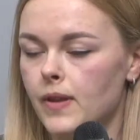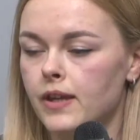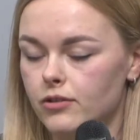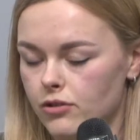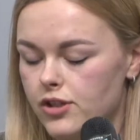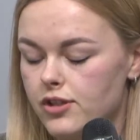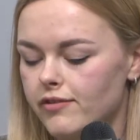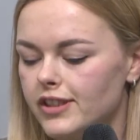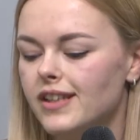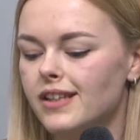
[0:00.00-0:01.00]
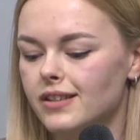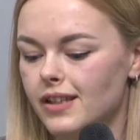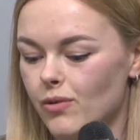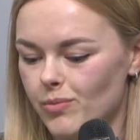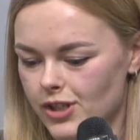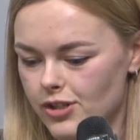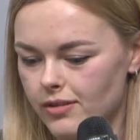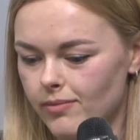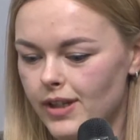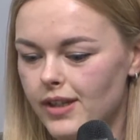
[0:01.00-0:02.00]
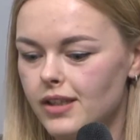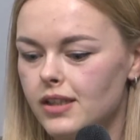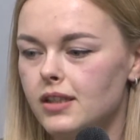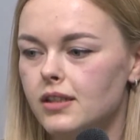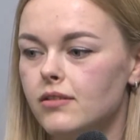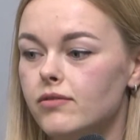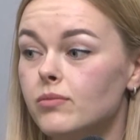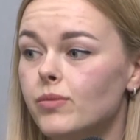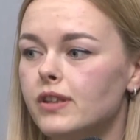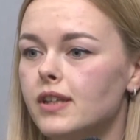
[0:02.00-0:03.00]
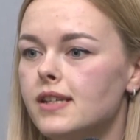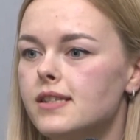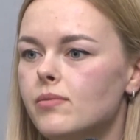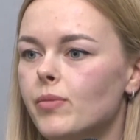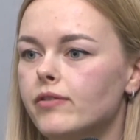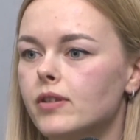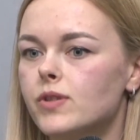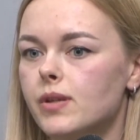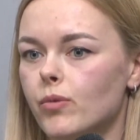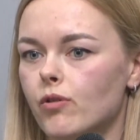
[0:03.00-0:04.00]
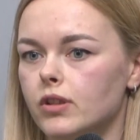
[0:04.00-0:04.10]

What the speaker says: parties is not indefinite,